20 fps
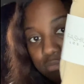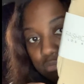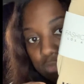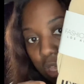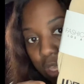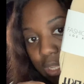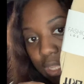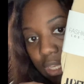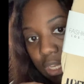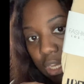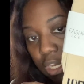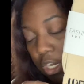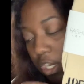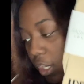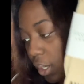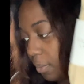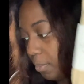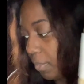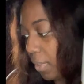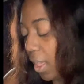How they
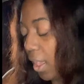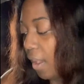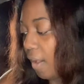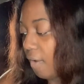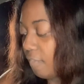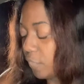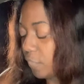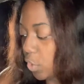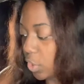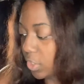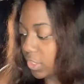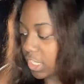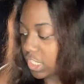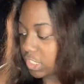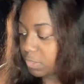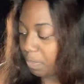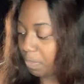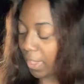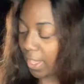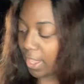come. For
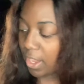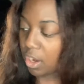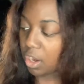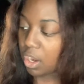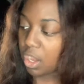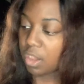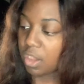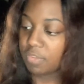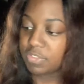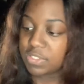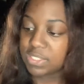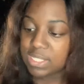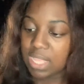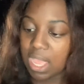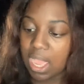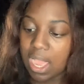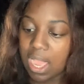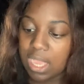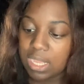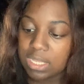these pair of
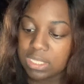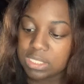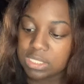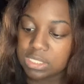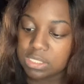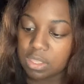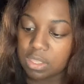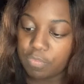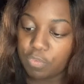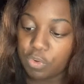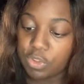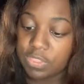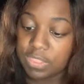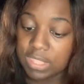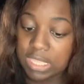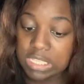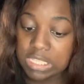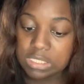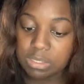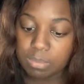socks, uh, for
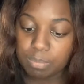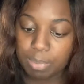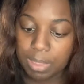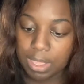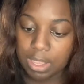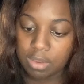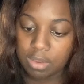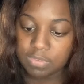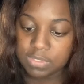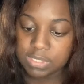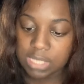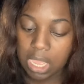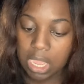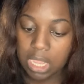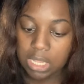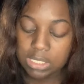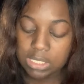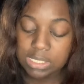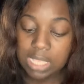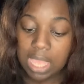this pair of
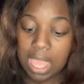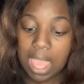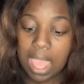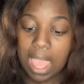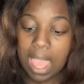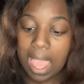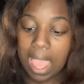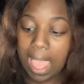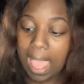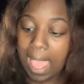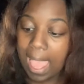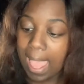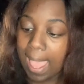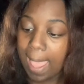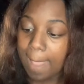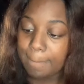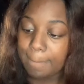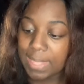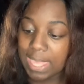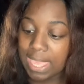socks,
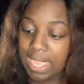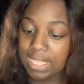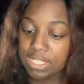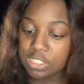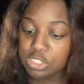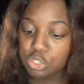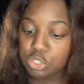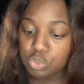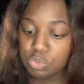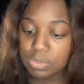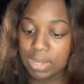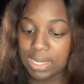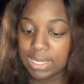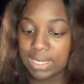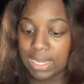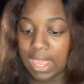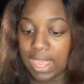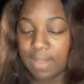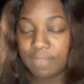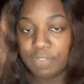I paid
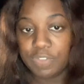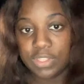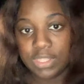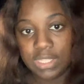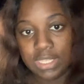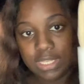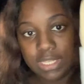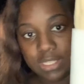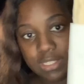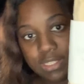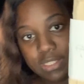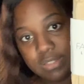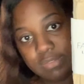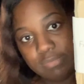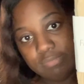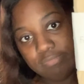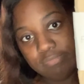$2.99 for these.